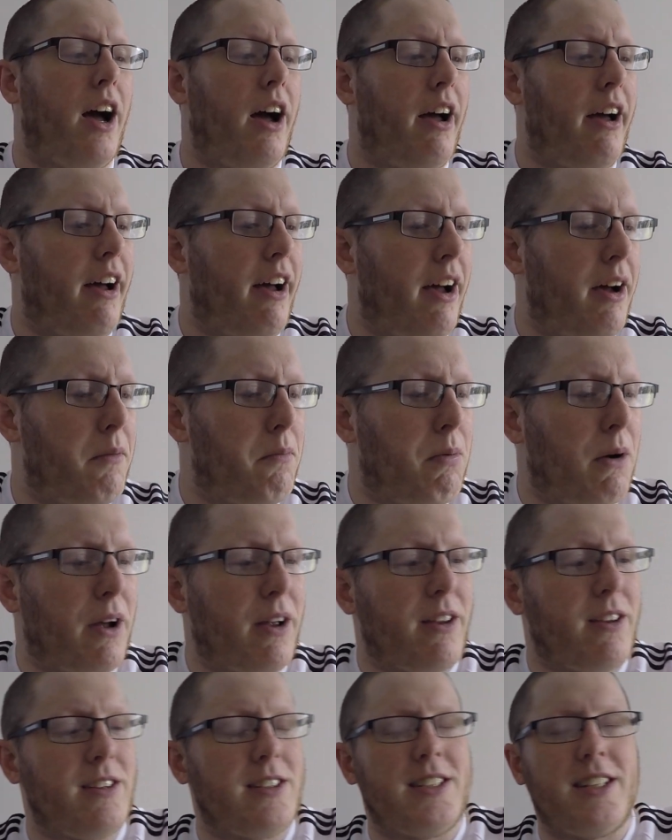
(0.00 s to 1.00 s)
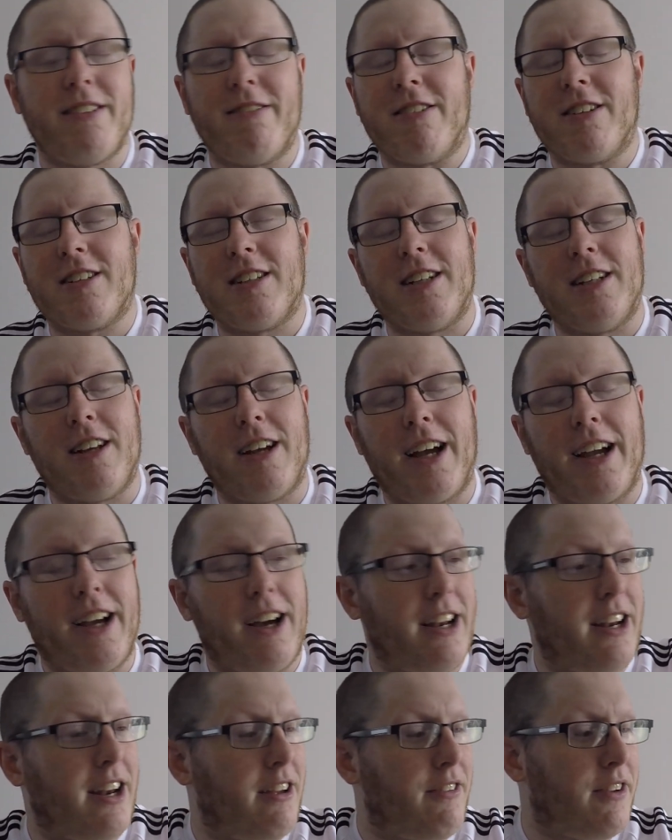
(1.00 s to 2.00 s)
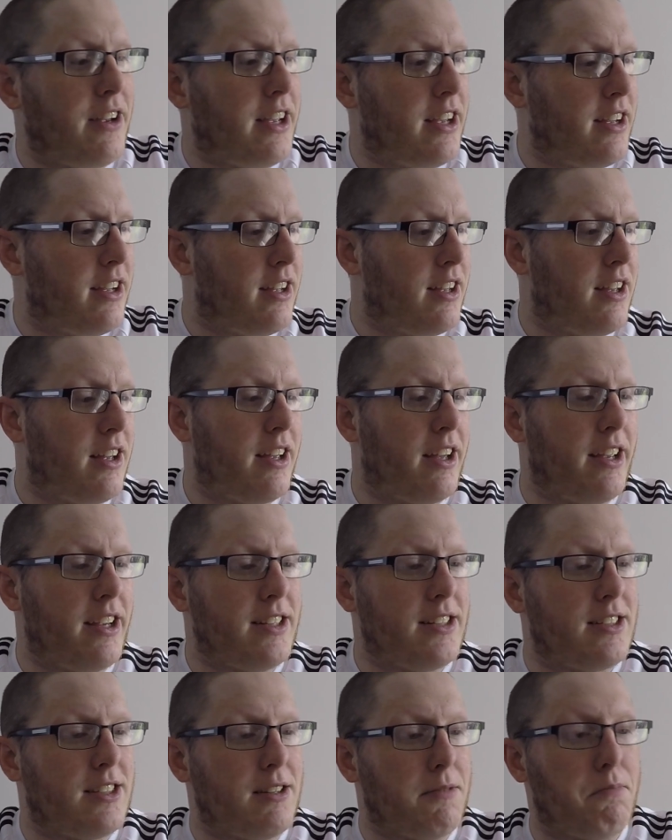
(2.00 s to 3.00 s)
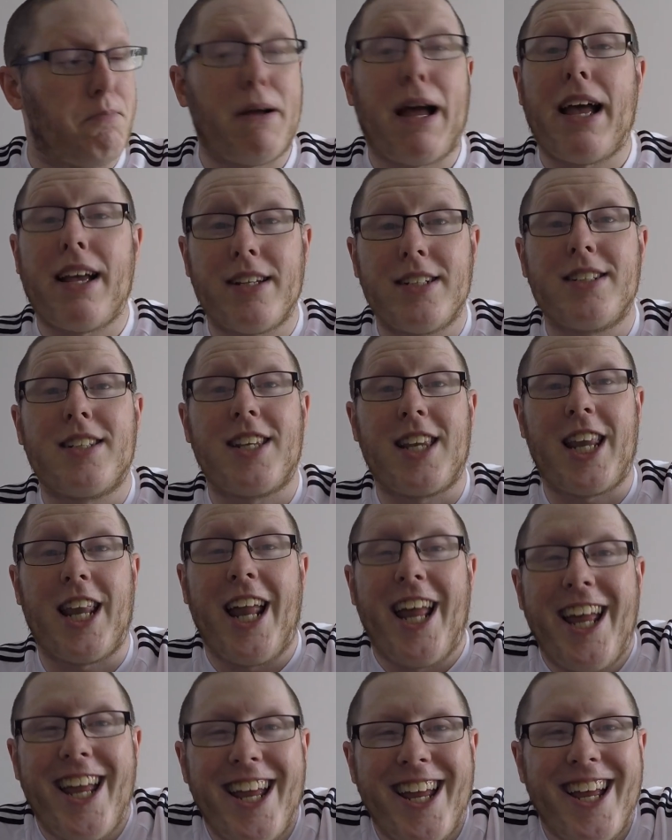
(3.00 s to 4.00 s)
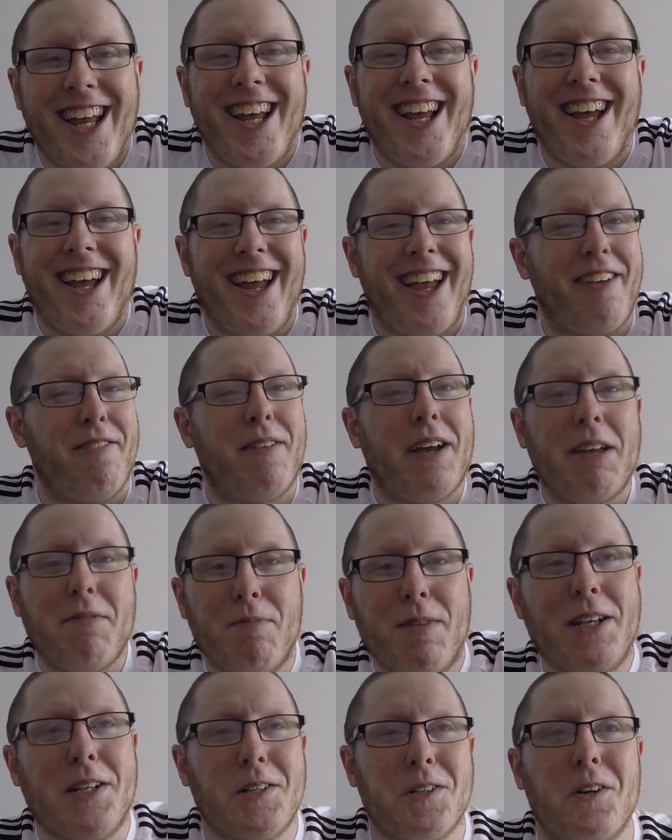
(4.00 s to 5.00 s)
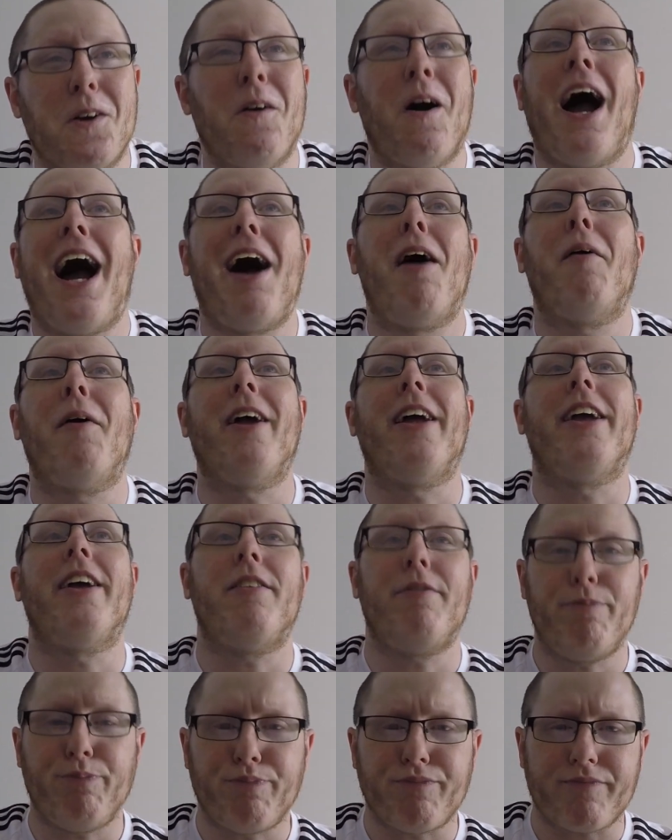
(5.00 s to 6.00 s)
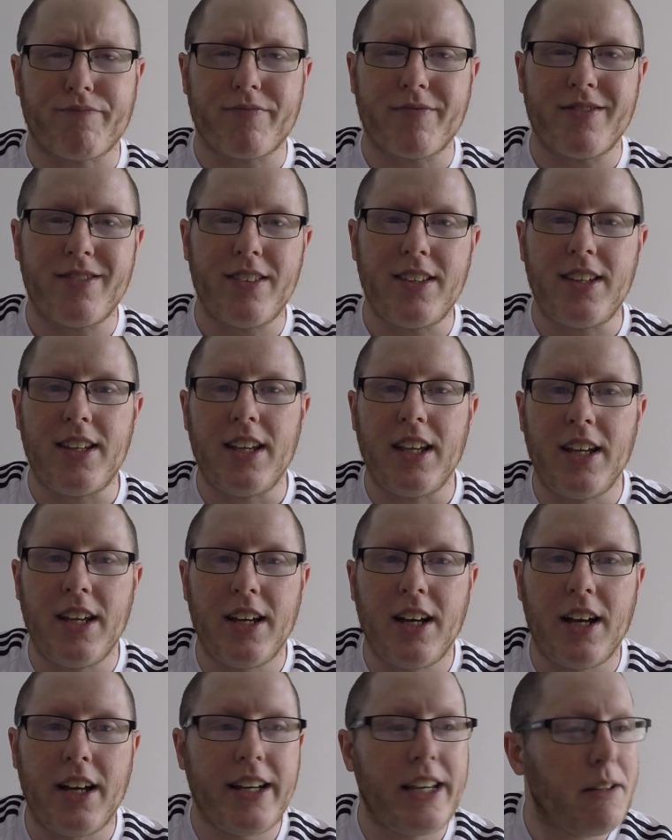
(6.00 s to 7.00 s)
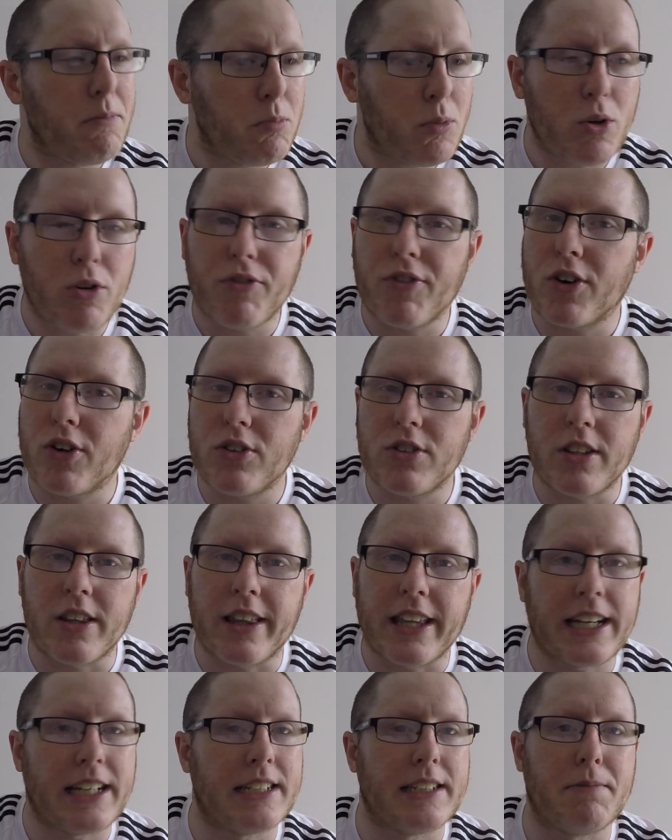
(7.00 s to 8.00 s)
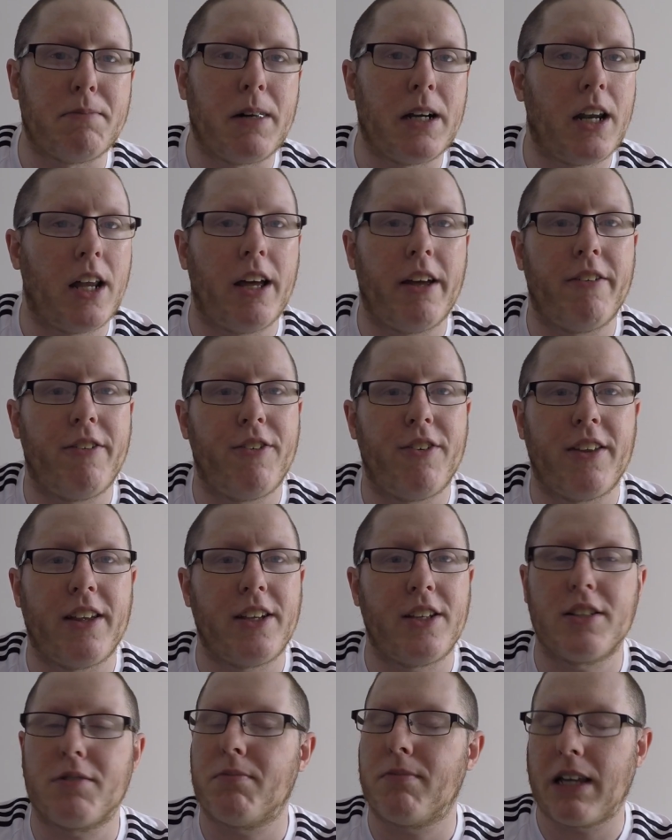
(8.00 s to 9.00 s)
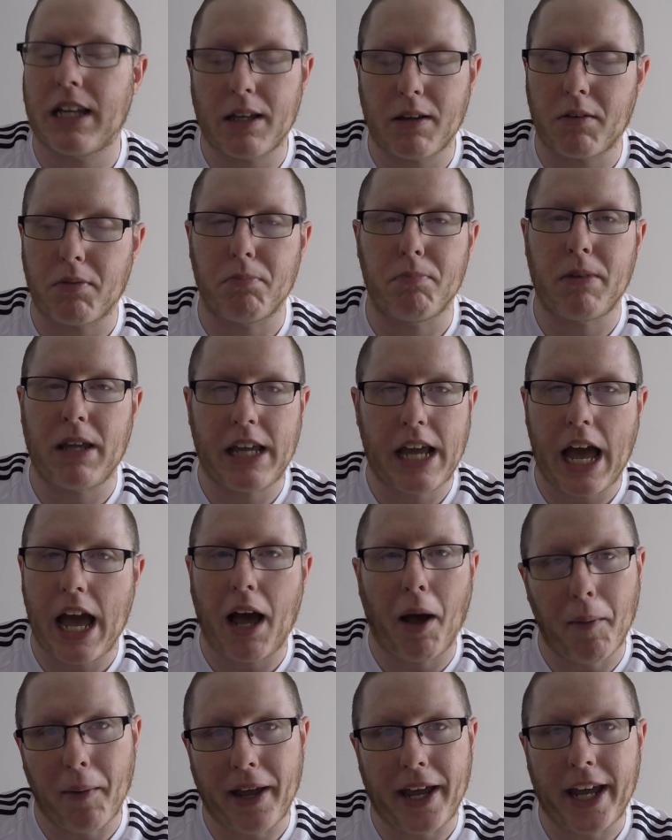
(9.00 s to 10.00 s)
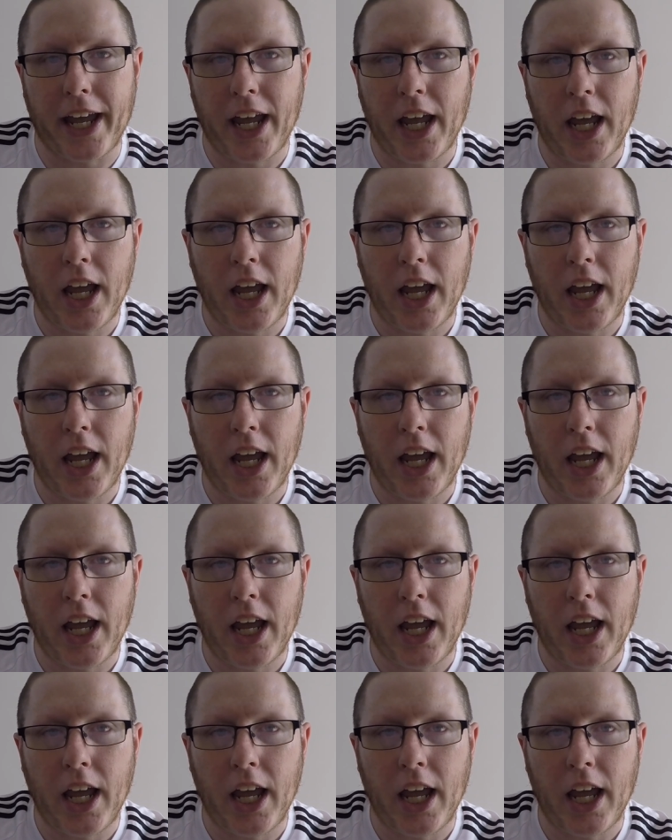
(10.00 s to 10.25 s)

But seriously, like, I love it. It's the best. It made me so happy. I need more Frozen things in my life. They just make me happy.